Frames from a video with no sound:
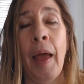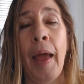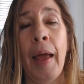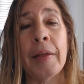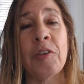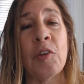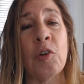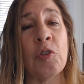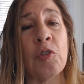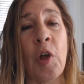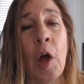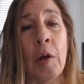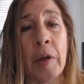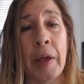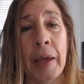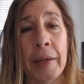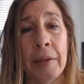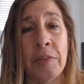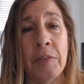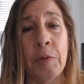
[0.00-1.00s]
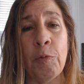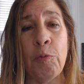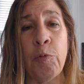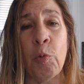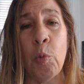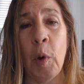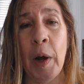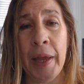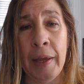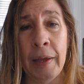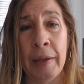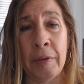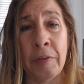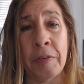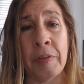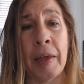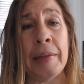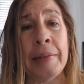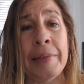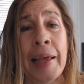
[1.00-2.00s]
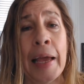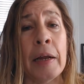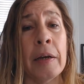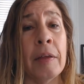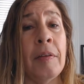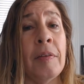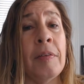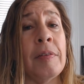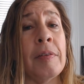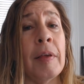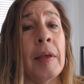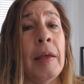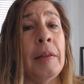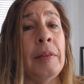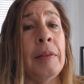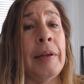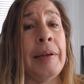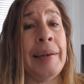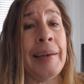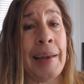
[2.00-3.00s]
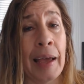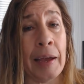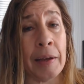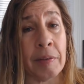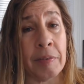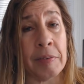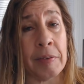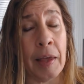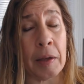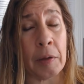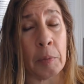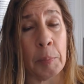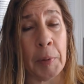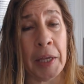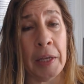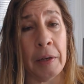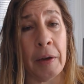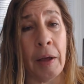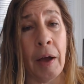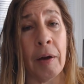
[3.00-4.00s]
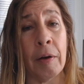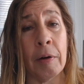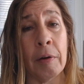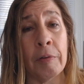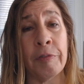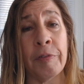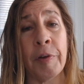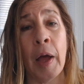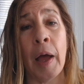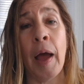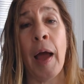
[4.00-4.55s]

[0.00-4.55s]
There's all kinds of ways, and that is in the next segment of